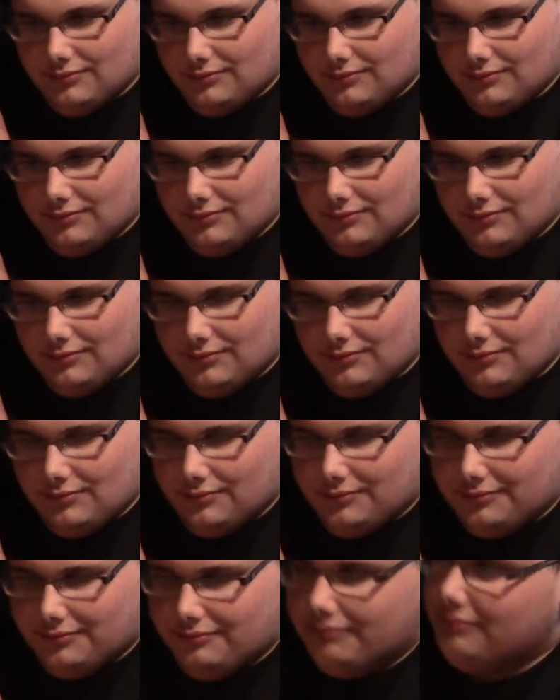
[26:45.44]

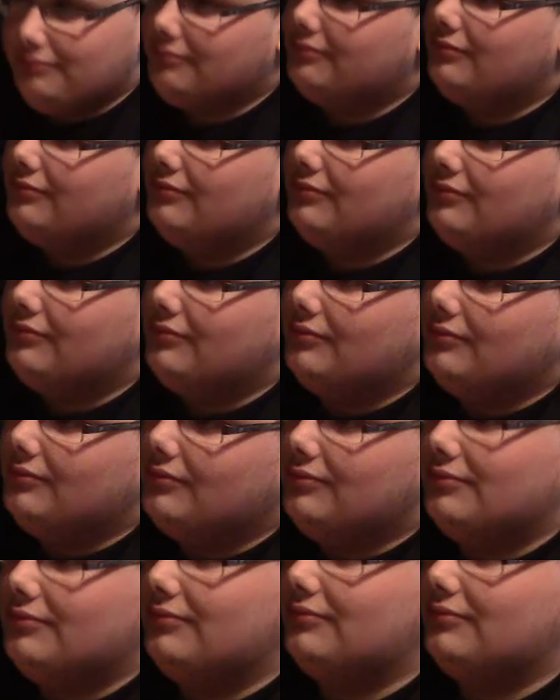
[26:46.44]
(no one is talking)